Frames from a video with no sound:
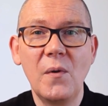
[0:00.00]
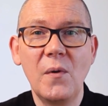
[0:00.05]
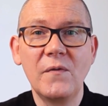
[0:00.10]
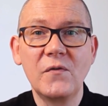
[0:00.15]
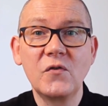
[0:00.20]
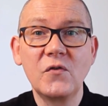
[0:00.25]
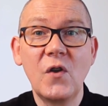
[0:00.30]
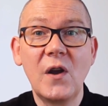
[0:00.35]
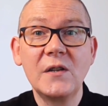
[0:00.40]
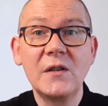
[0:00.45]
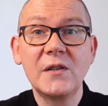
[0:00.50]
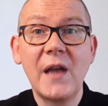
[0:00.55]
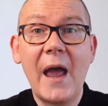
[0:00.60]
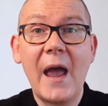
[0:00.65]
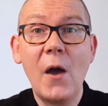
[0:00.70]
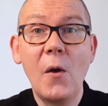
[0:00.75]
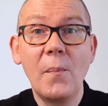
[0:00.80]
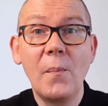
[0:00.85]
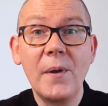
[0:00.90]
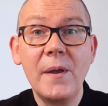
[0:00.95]
we've tried to
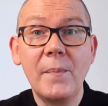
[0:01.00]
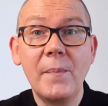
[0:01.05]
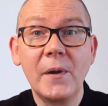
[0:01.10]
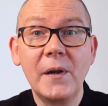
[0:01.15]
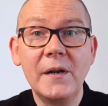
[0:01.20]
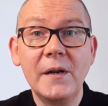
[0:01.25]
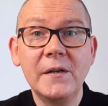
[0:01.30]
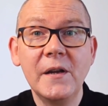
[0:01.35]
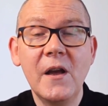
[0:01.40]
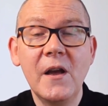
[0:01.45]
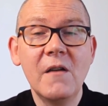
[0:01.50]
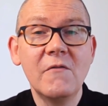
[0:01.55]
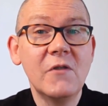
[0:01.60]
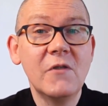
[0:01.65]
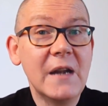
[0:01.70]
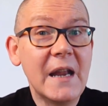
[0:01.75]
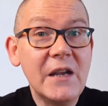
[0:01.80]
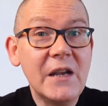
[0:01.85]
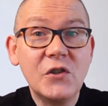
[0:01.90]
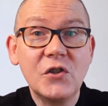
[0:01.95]
help people in
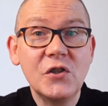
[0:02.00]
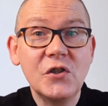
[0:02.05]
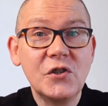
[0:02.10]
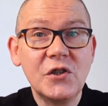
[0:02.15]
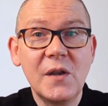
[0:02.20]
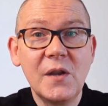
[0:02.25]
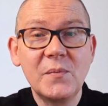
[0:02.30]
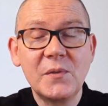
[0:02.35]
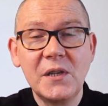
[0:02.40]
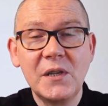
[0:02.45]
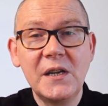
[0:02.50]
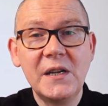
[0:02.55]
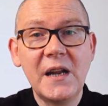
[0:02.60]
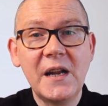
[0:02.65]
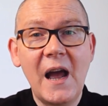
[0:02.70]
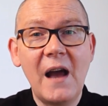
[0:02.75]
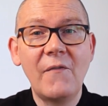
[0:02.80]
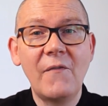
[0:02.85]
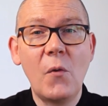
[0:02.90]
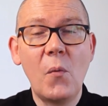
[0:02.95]
relationships and in
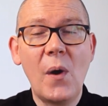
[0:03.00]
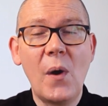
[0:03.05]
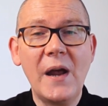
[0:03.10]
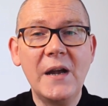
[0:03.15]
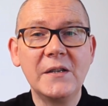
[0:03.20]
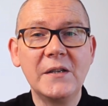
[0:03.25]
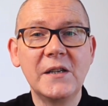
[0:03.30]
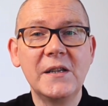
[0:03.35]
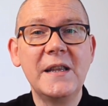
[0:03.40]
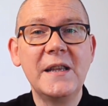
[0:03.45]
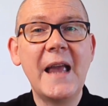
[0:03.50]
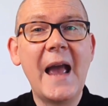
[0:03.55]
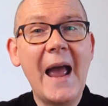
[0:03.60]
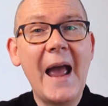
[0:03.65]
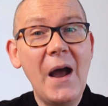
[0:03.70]
other ways and the